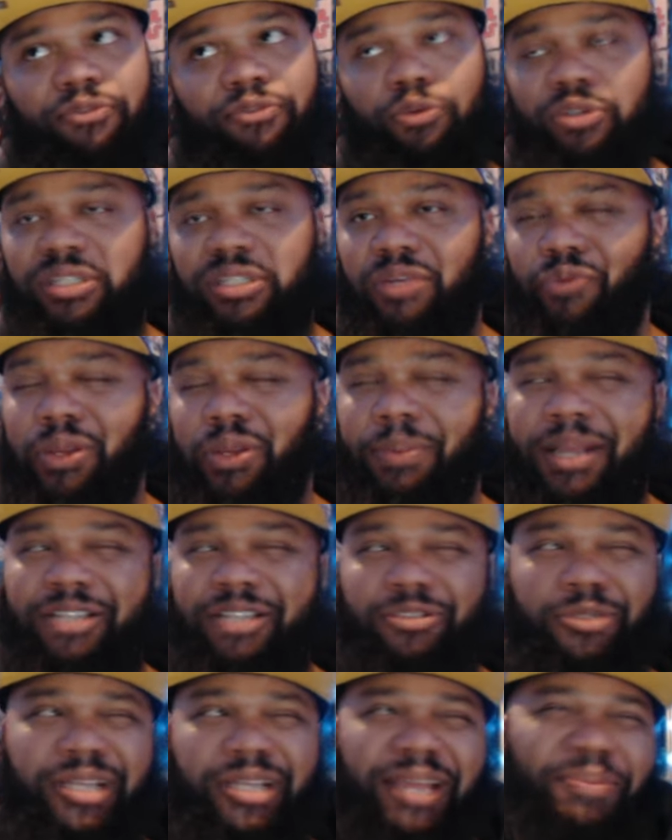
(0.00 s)
14
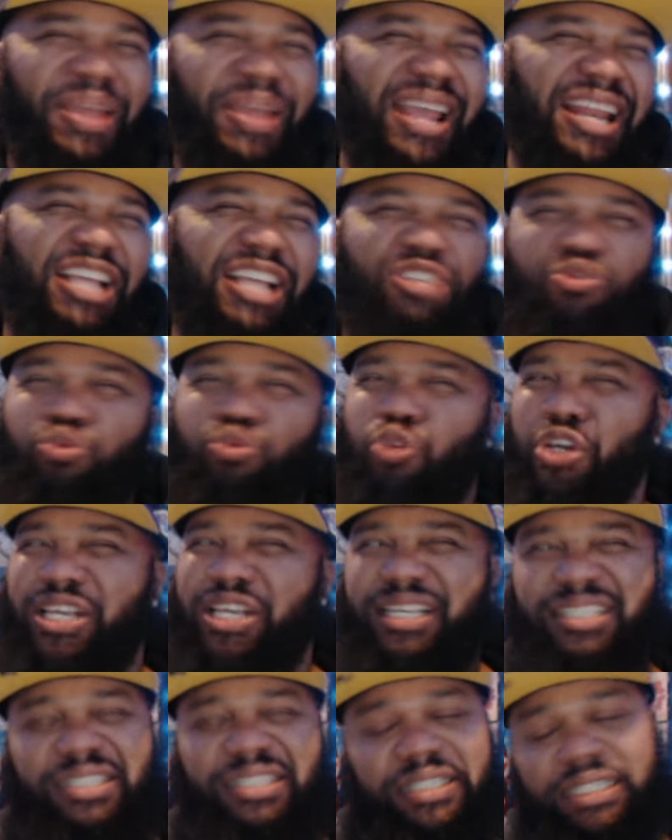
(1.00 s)
rebounds per game in his
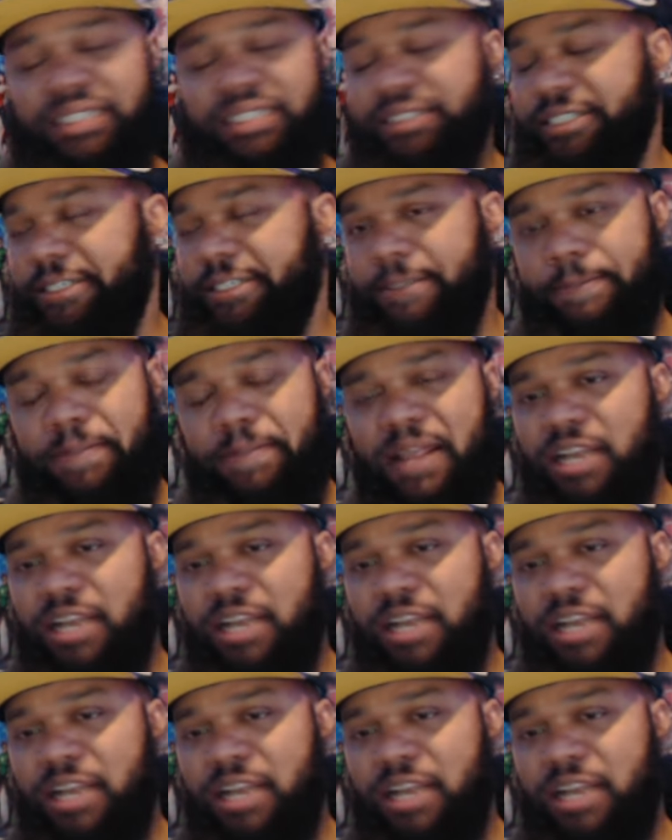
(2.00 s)
rookie season.